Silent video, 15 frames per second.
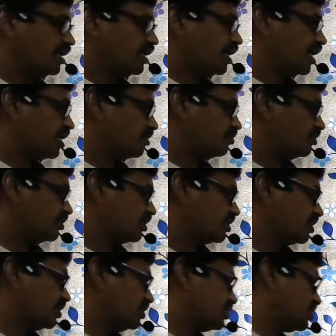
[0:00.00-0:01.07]
atom you can
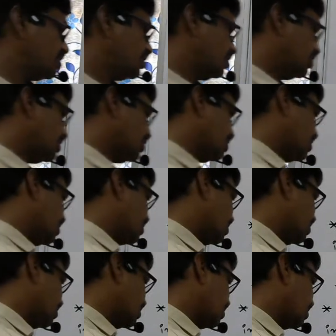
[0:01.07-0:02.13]
take.
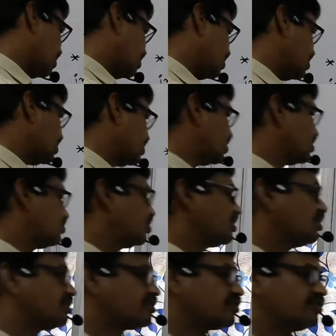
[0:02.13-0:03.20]
That is nothing but
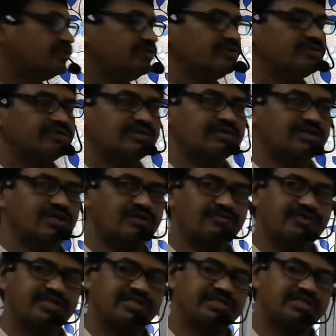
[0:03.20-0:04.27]
electron
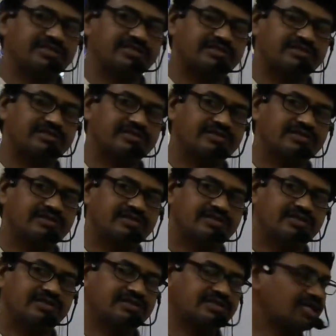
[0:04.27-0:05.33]
configuration.
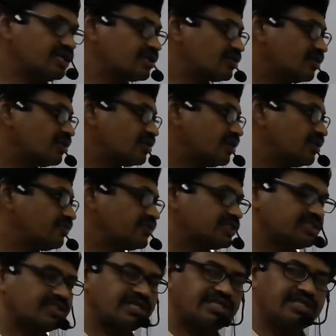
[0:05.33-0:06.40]
This electron
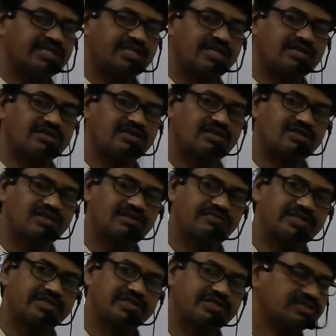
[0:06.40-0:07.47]
configuration, writing electron
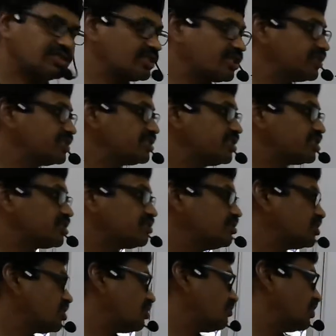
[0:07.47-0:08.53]
configurations, otherwise
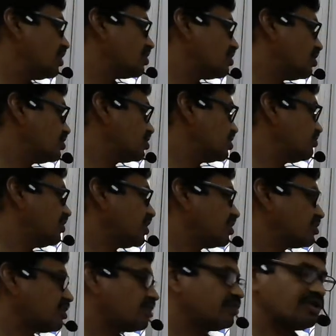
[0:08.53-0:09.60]
distribution of electrons in various
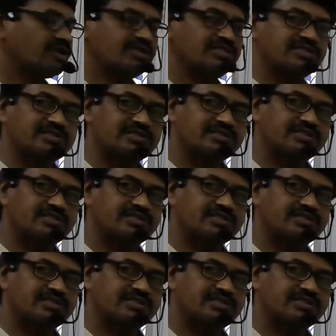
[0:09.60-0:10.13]
orbitals